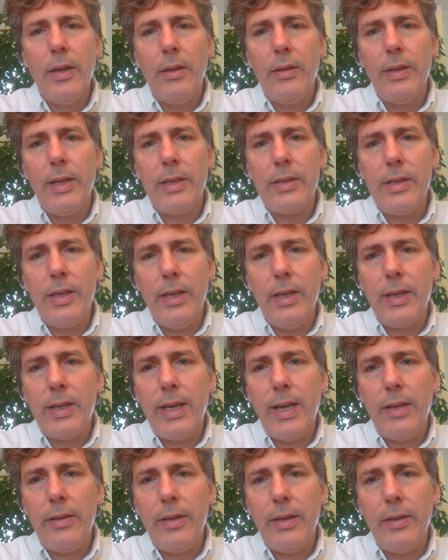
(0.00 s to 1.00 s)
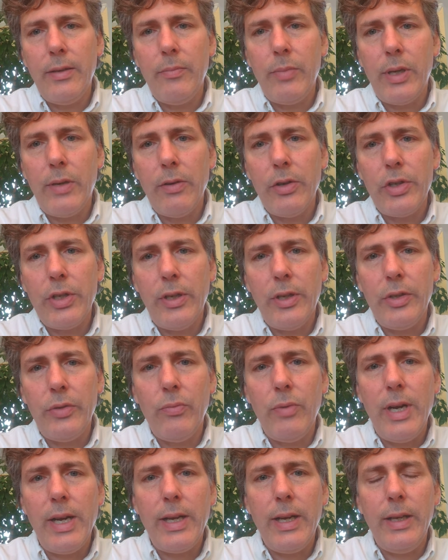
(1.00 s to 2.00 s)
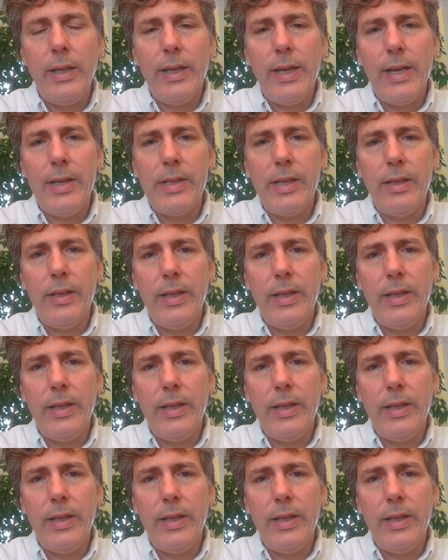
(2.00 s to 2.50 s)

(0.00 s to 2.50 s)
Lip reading: That's to indicate that PowerShell is recognizing